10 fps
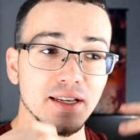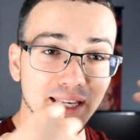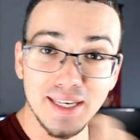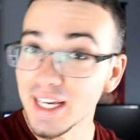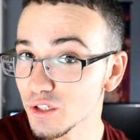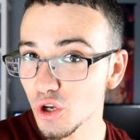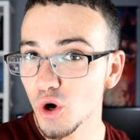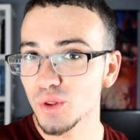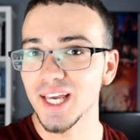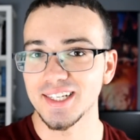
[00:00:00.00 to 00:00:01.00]

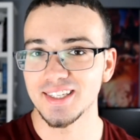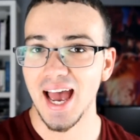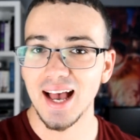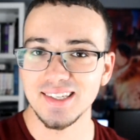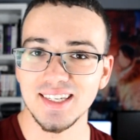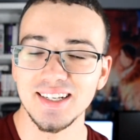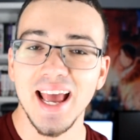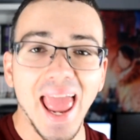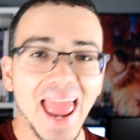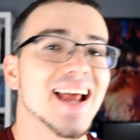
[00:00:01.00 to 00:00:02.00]
Nizo the assassin
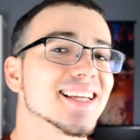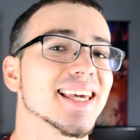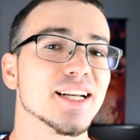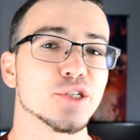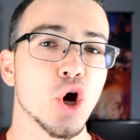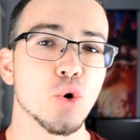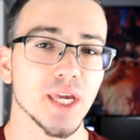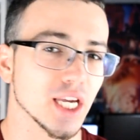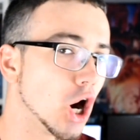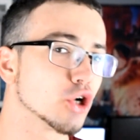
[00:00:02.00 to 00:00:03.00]
and
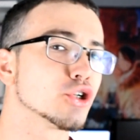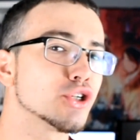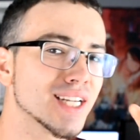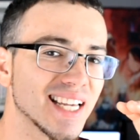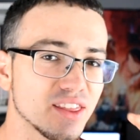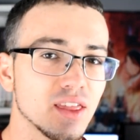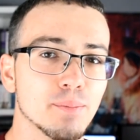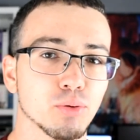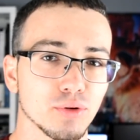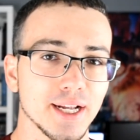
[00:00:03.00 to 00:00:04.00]
Gintoki underneath the
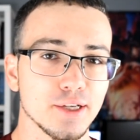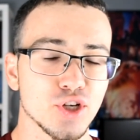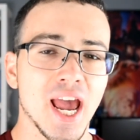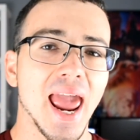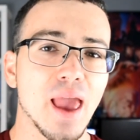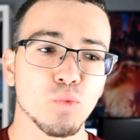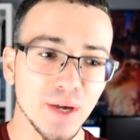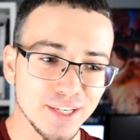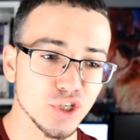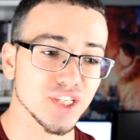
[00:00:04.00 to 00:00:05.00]
bridge, and
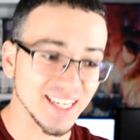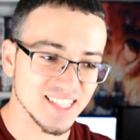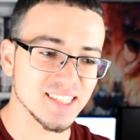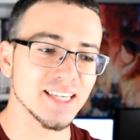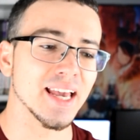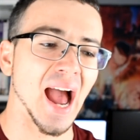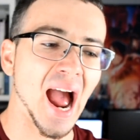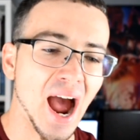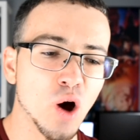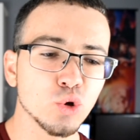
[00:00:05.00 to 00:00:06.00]
we just get to see
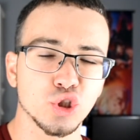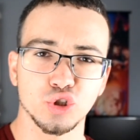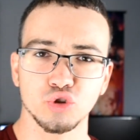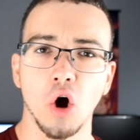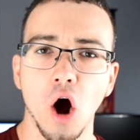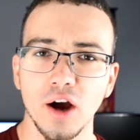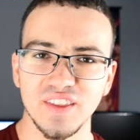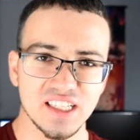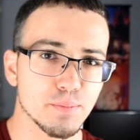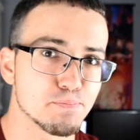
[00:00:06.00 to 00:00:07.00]
how strong
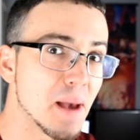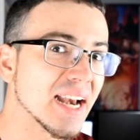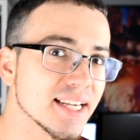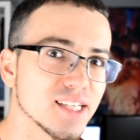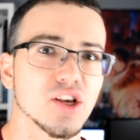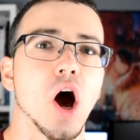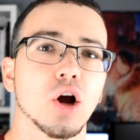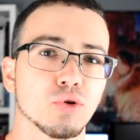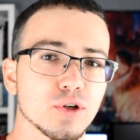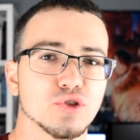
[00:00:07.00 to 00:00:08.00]
this
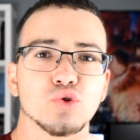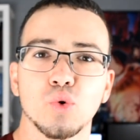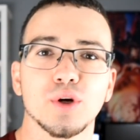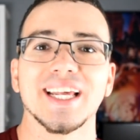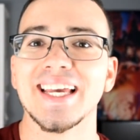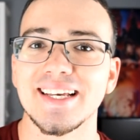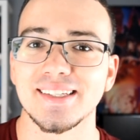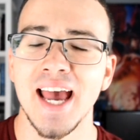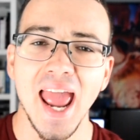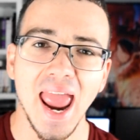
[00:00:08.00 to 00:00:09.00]
Benizakura sword
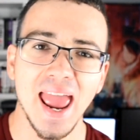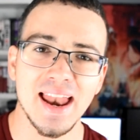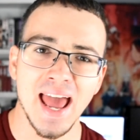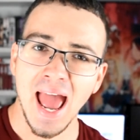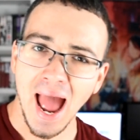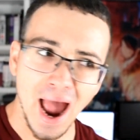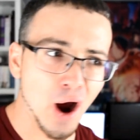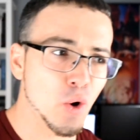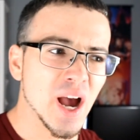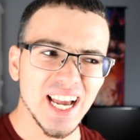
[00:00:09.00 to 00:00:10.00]
is, and
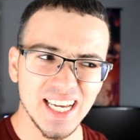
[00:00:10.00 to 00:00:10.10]
how